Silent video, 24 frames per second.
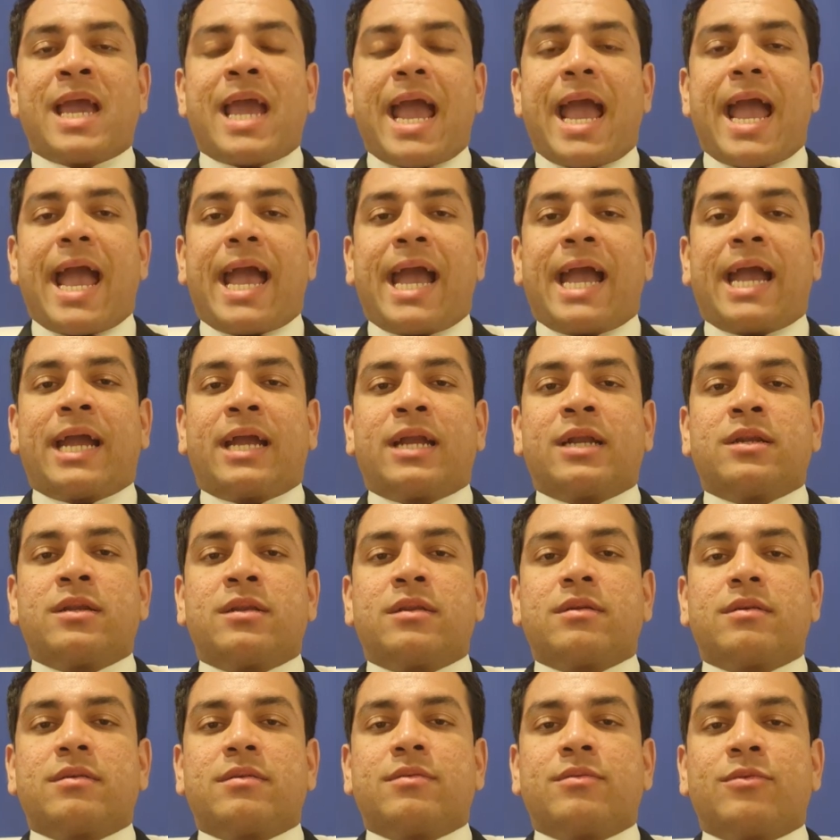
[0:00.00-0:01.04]
and
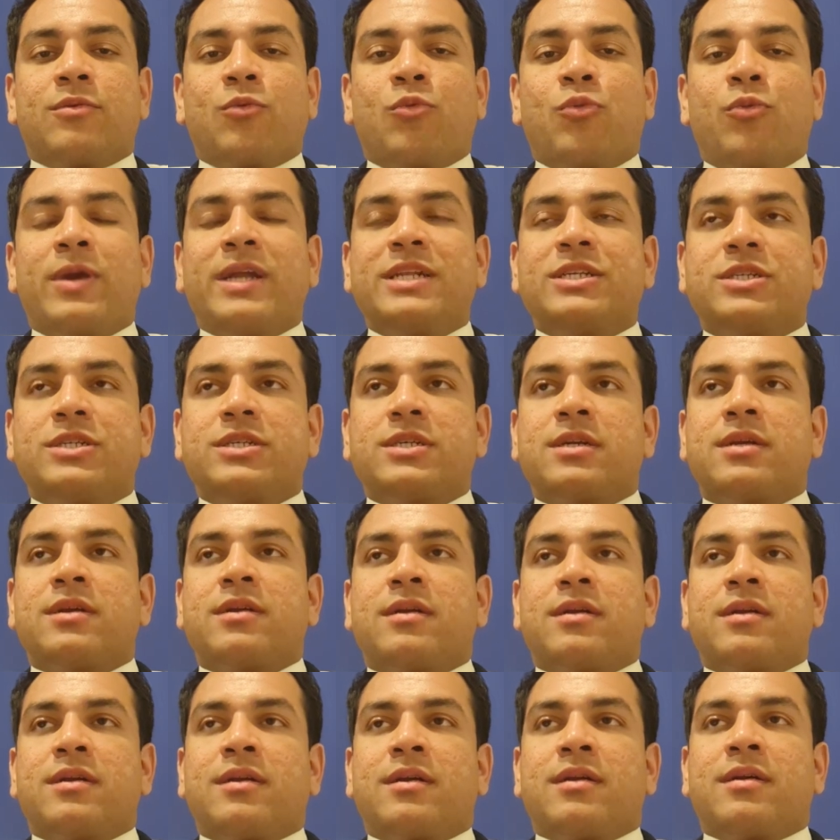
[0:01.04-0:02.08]
which
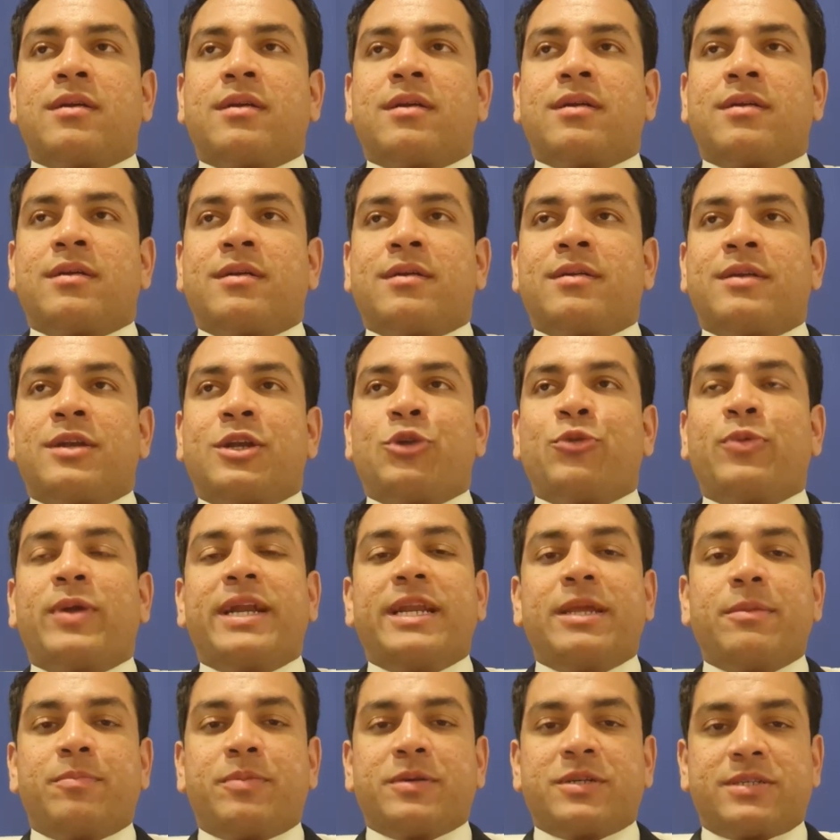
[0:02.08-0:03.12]

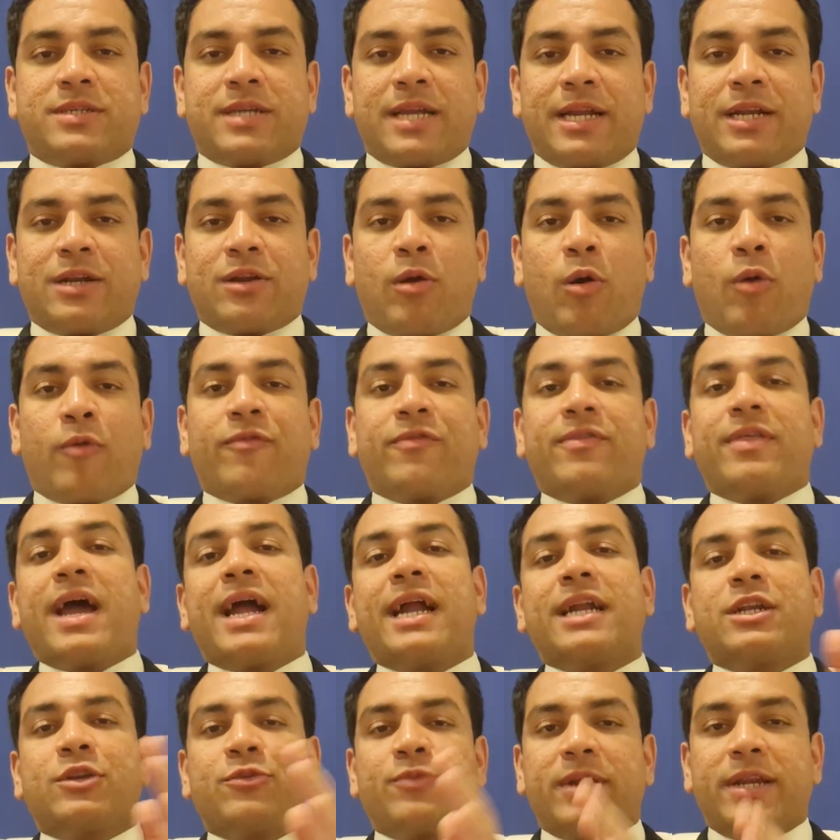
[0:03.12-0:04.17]
20% of
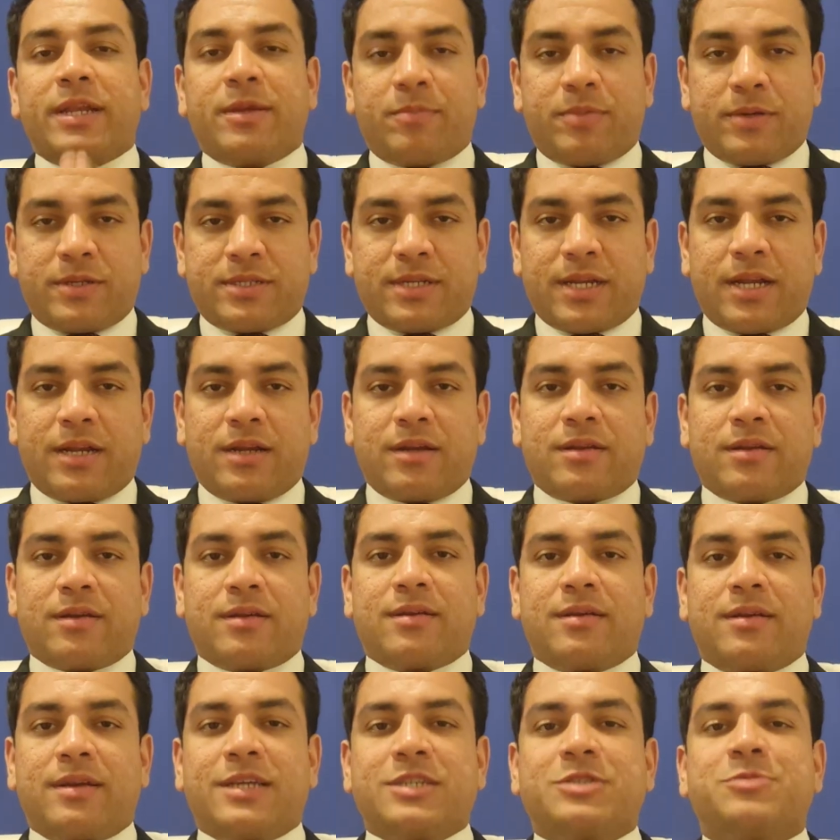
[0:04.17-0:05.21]
that 20%
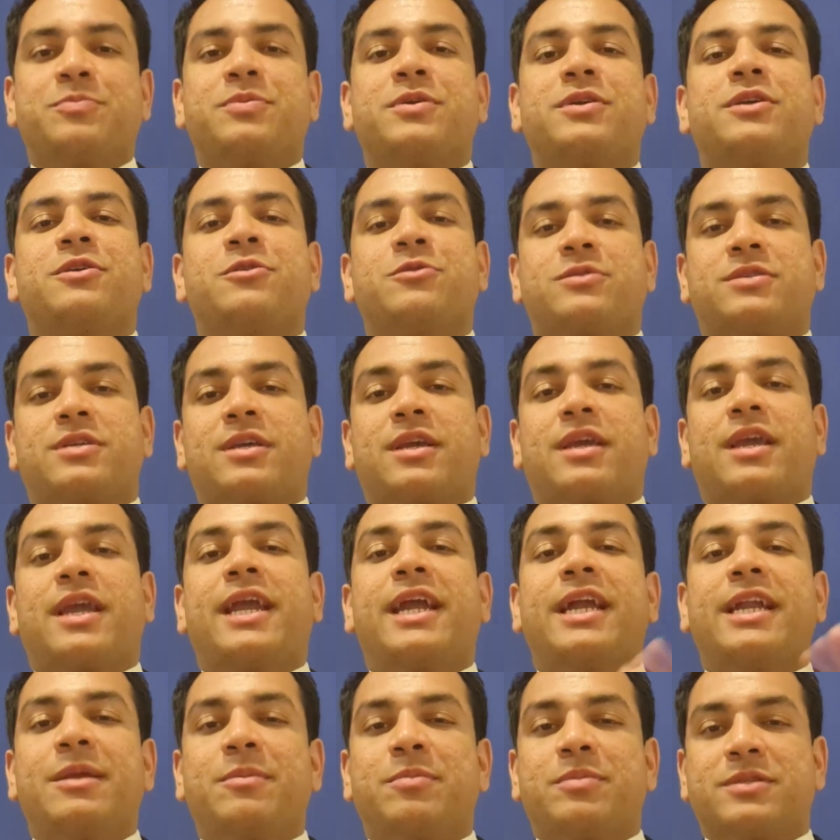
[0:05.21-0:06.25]
is producing
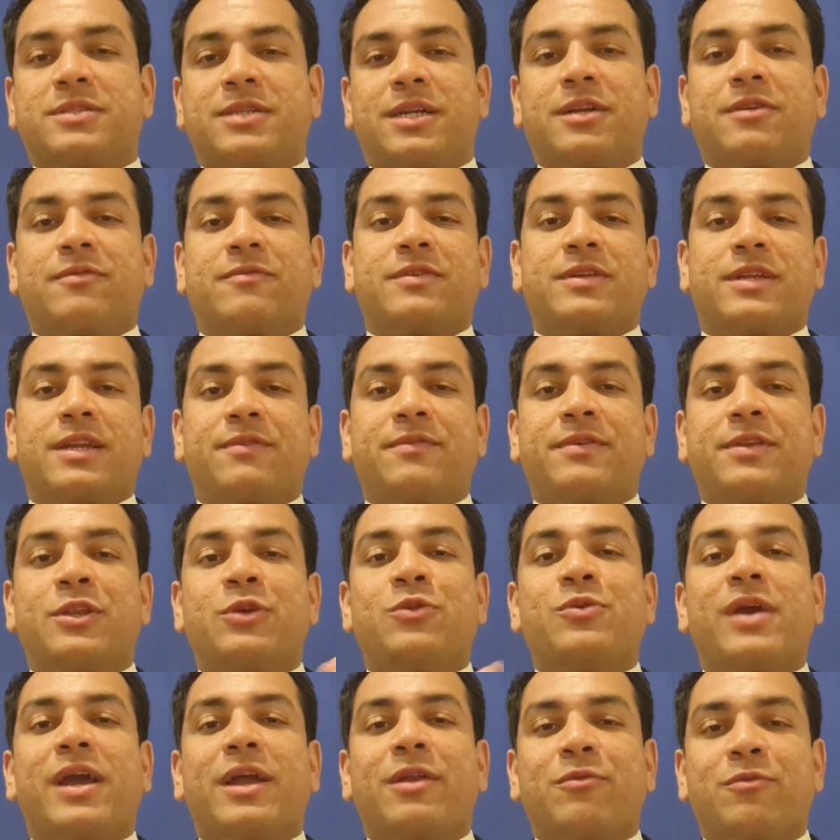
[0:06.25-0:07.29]
80% of the
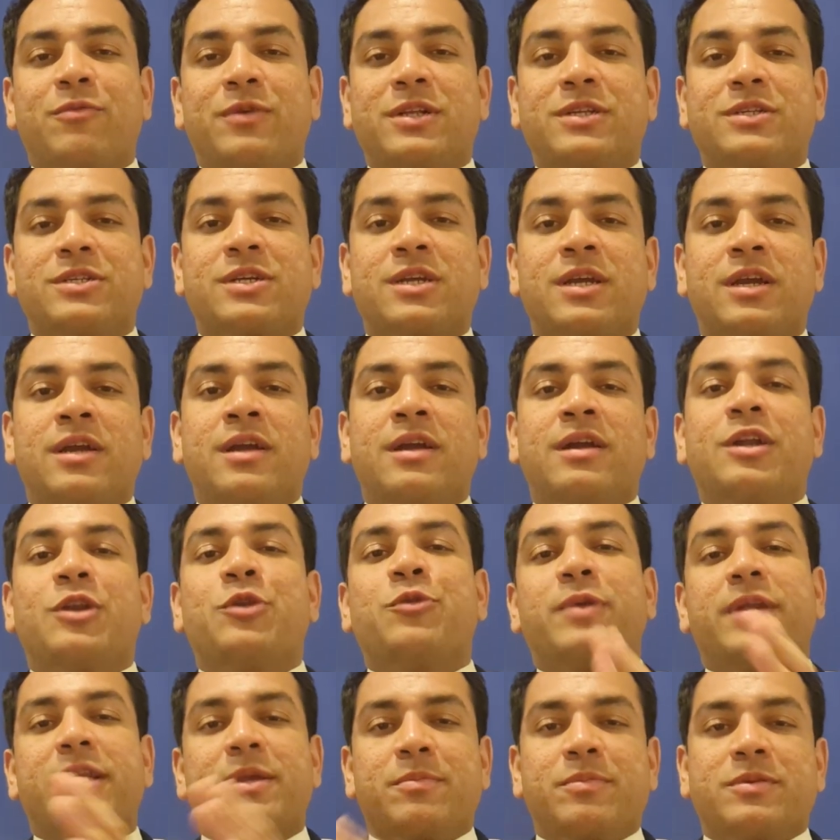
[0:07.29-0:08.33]
revenue, and which
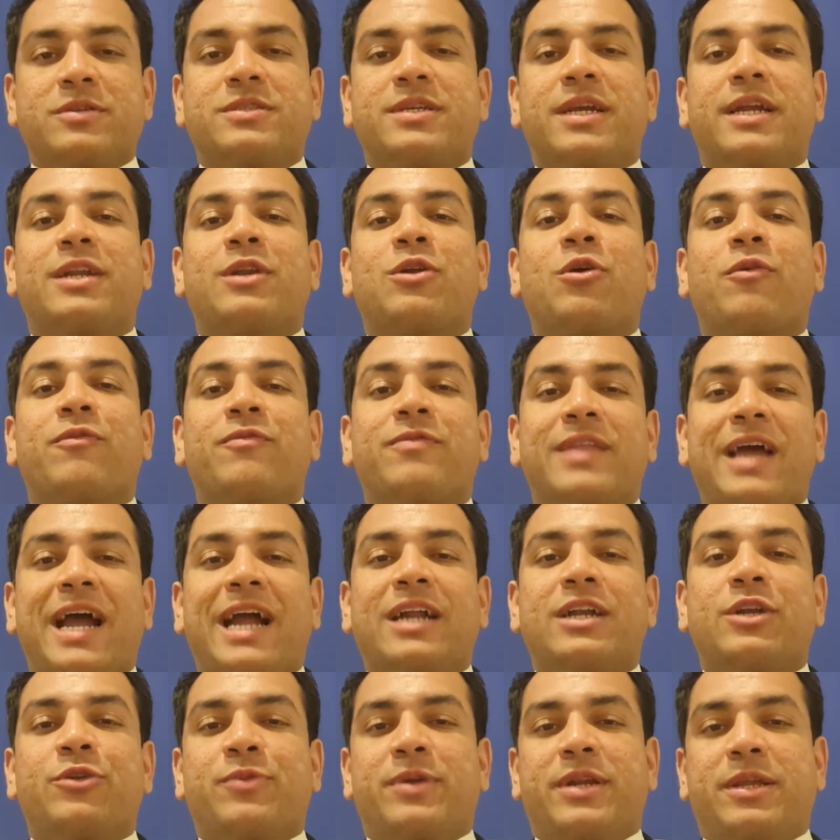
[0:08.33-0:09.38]
20% of
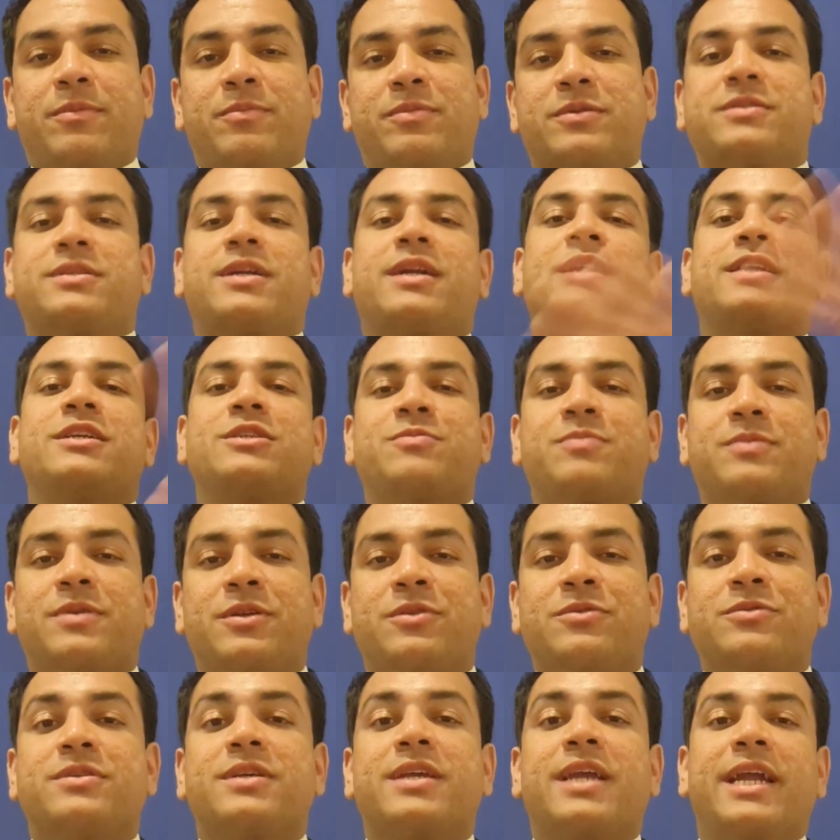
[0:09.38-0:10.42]
that 20% is
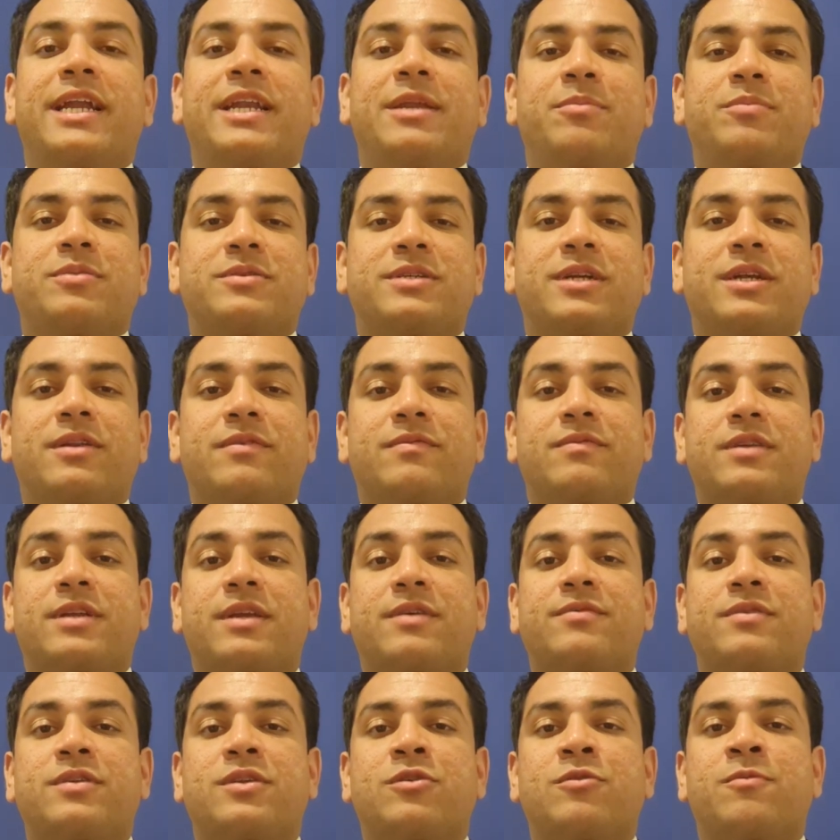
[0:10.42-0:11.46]
producing 80% of the
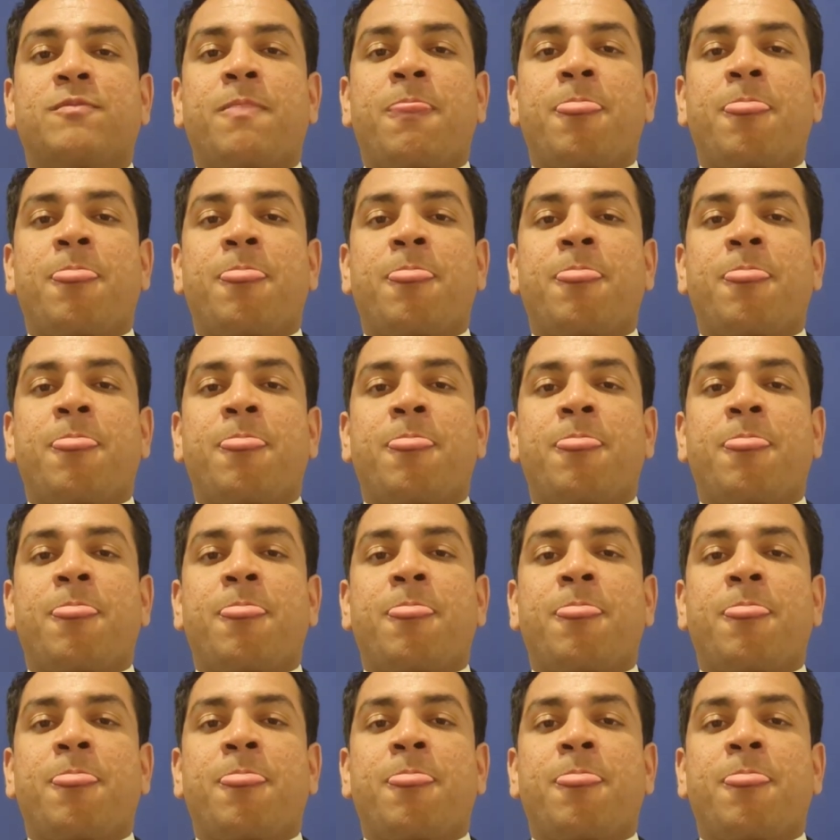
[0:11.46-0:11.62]
revenue.